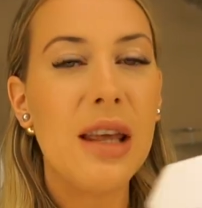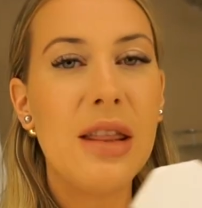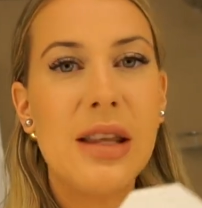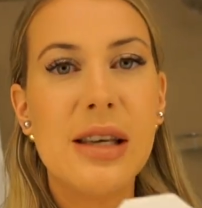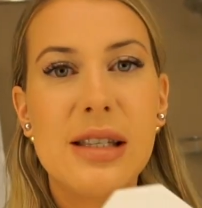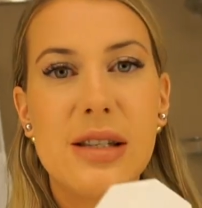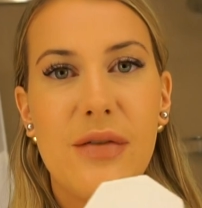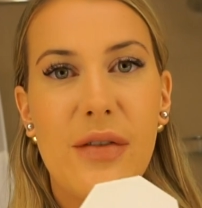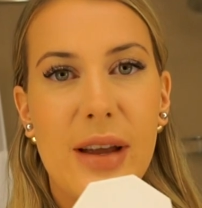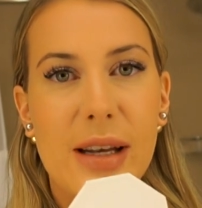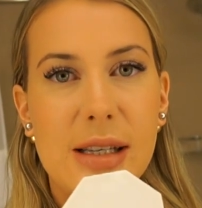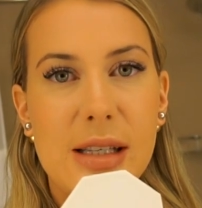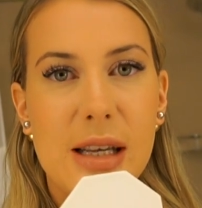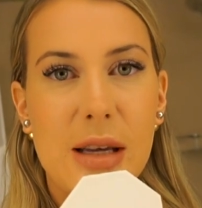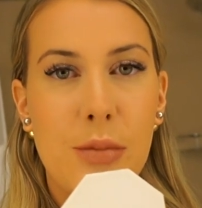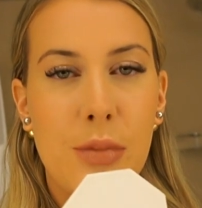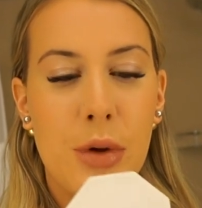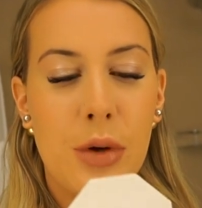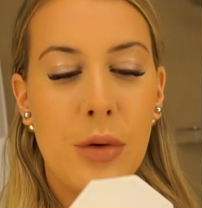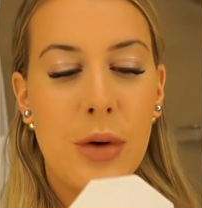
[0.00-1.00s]
this
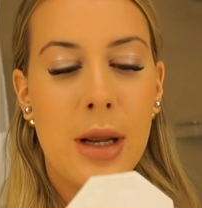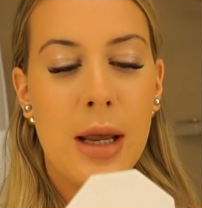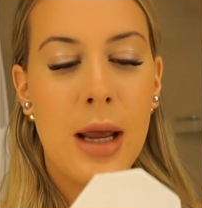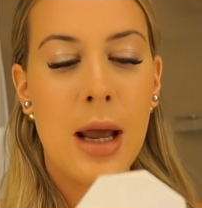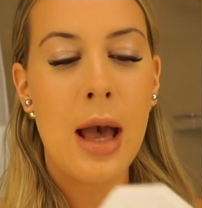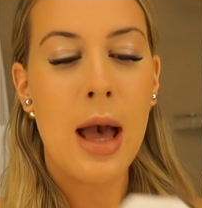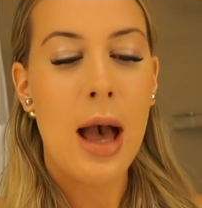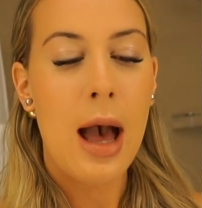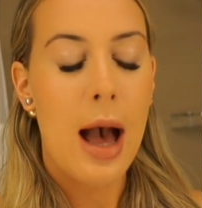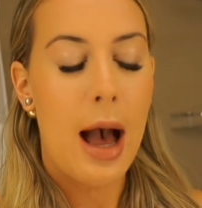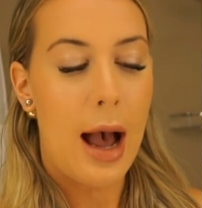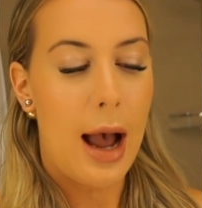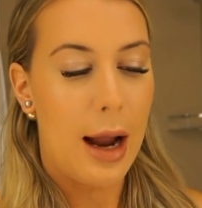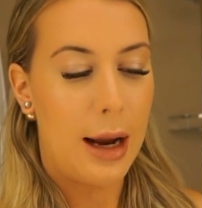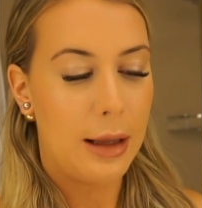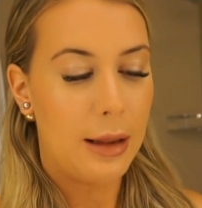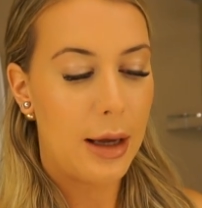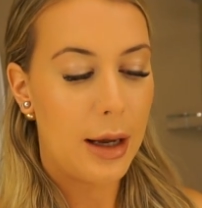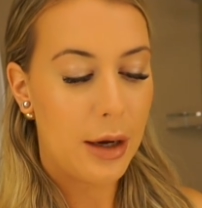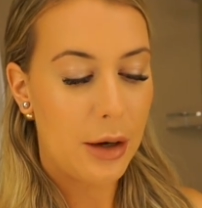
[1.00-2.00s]
Fenty Beauty
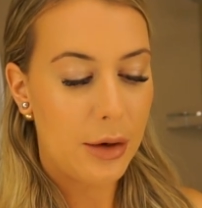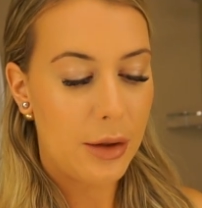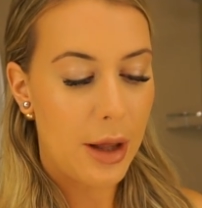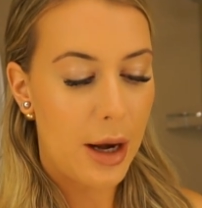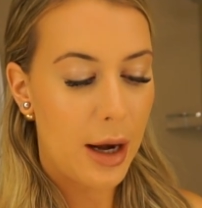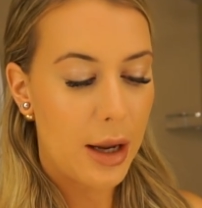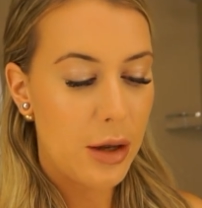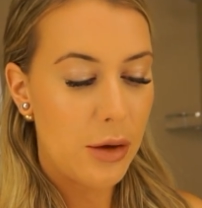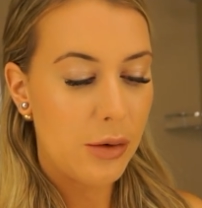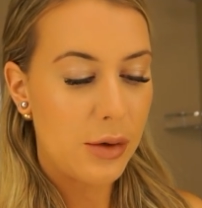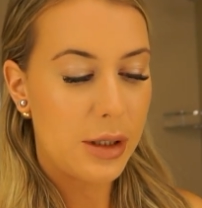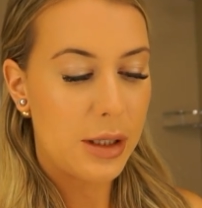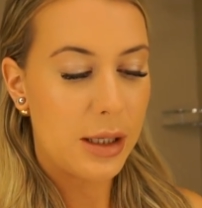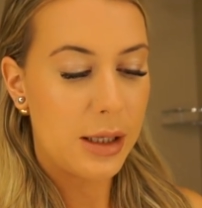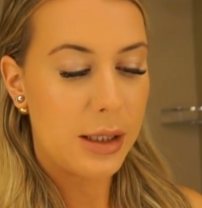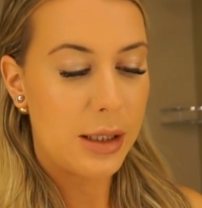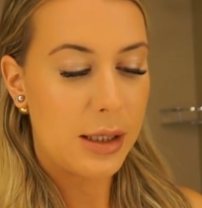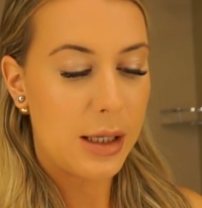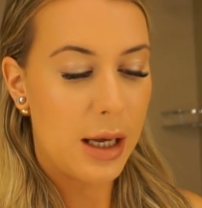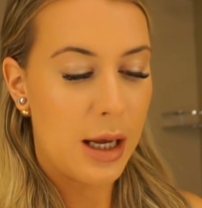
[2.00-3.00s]
highlighter that I used.
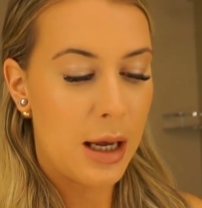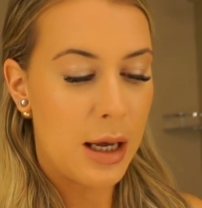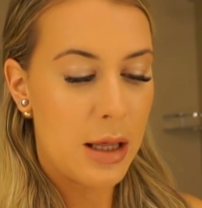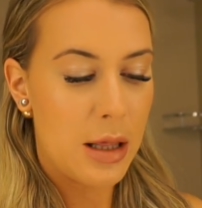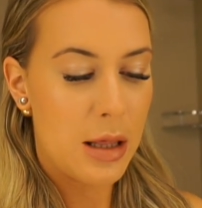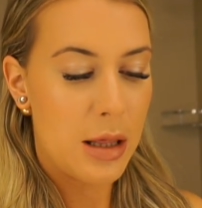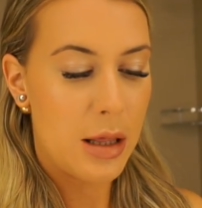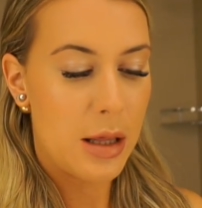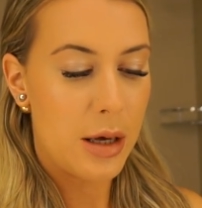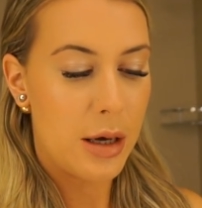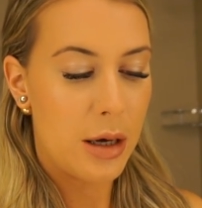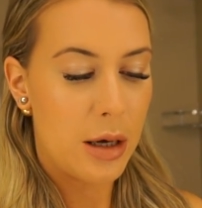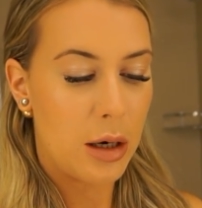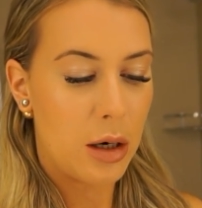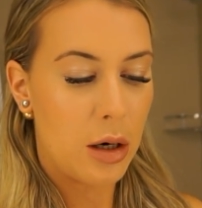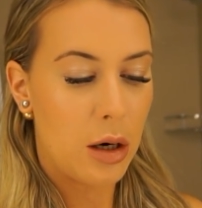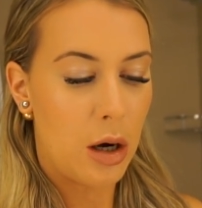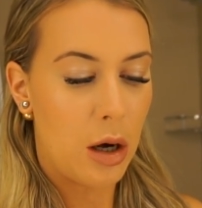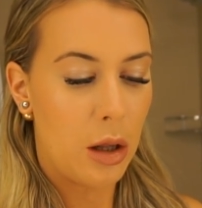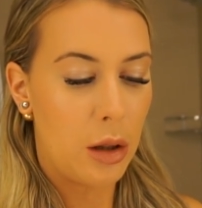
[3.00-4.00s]
It's in
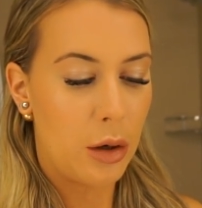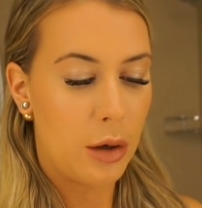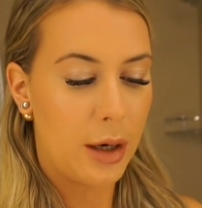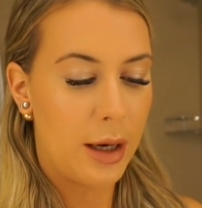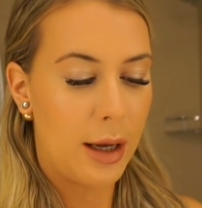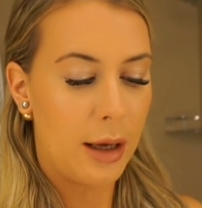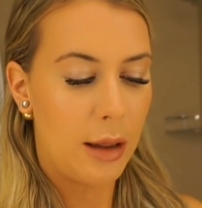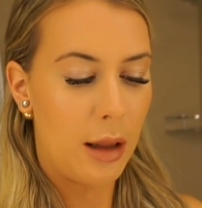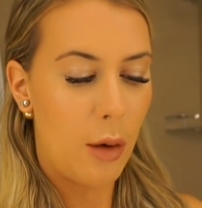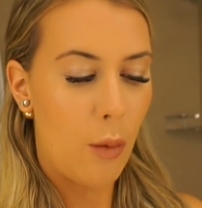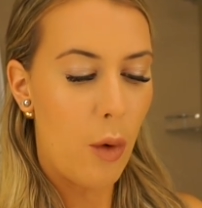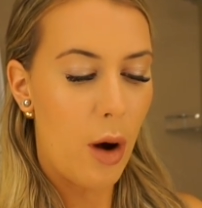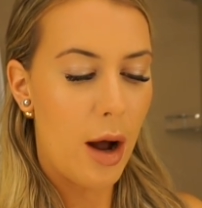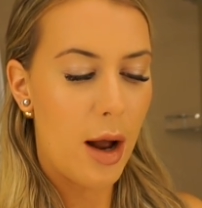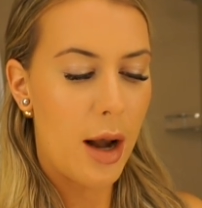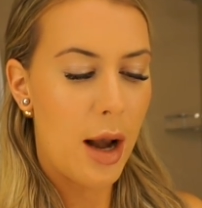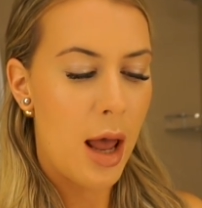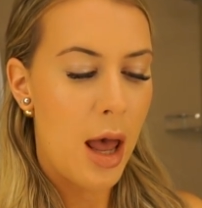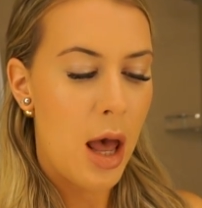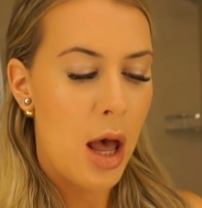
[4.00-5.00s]
the color
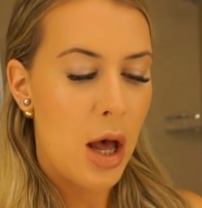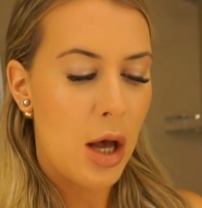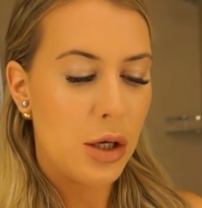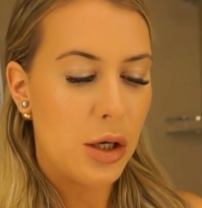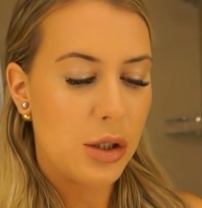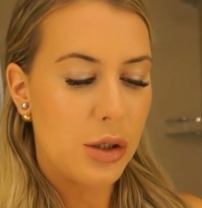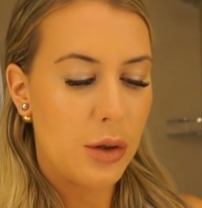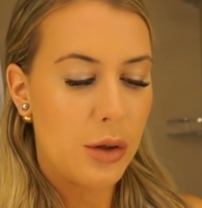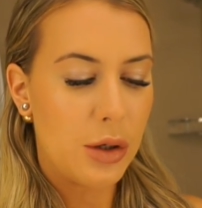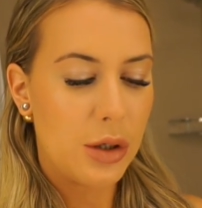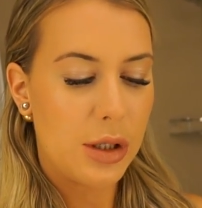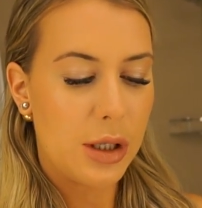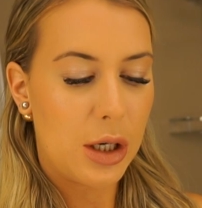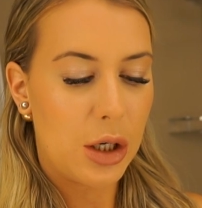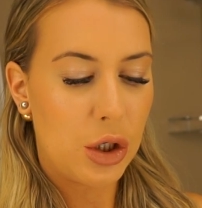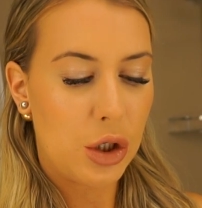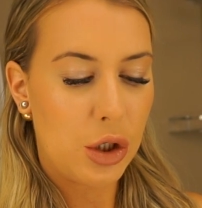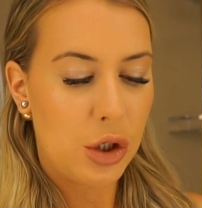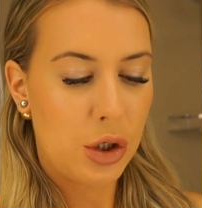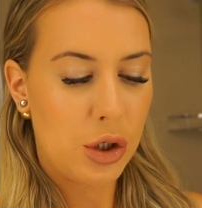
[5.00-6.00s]
Kilowatt. So there's
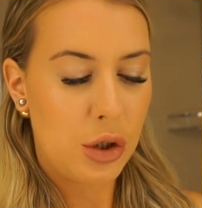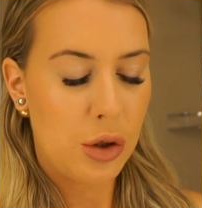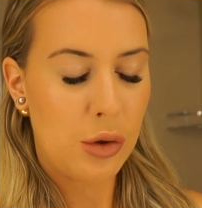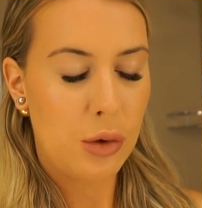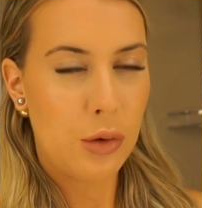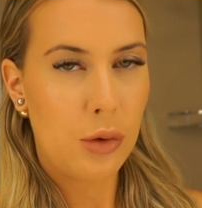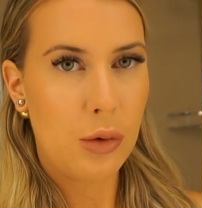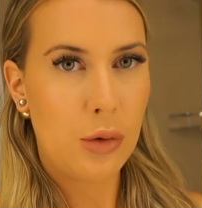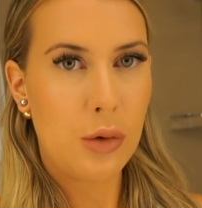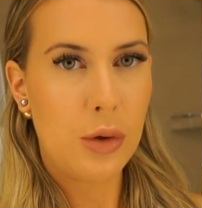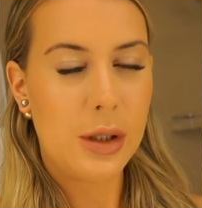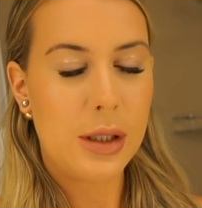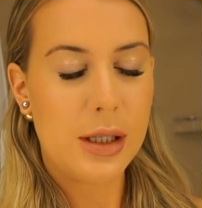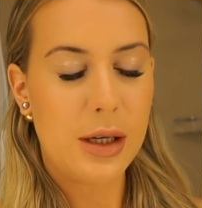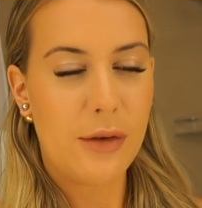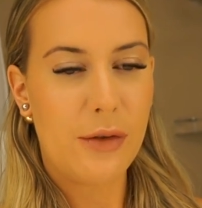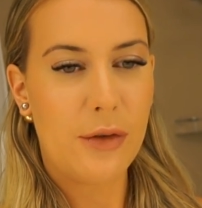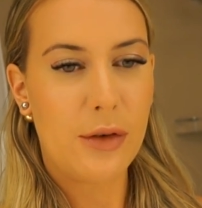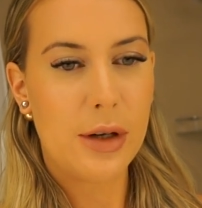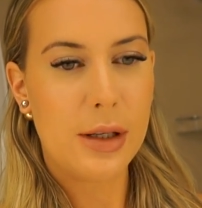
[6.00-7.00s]
like two
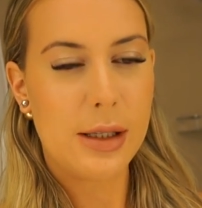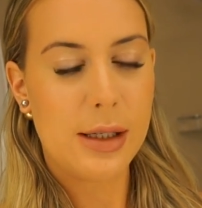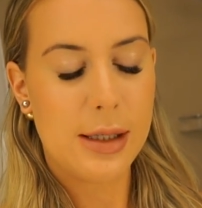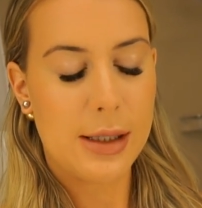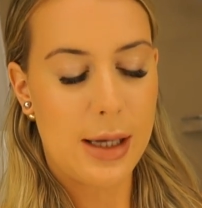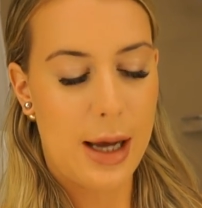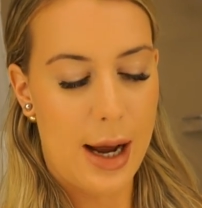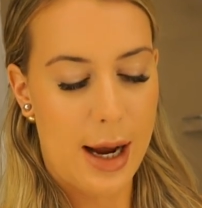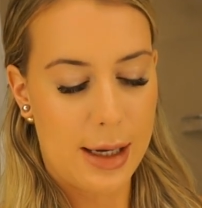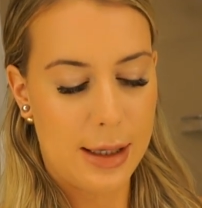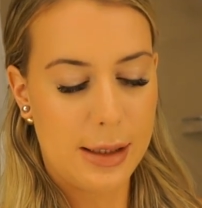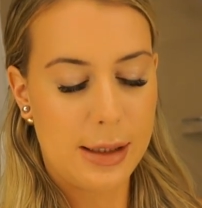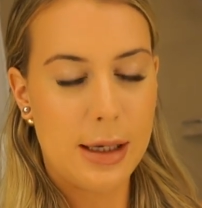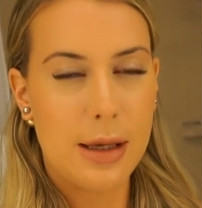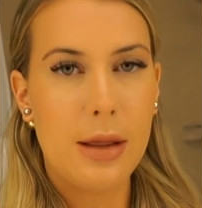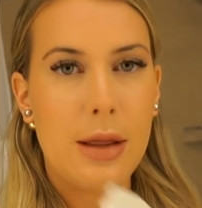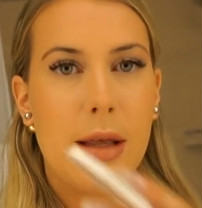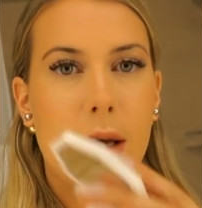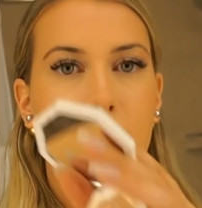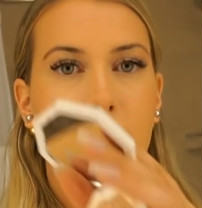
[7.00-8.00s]
different sides in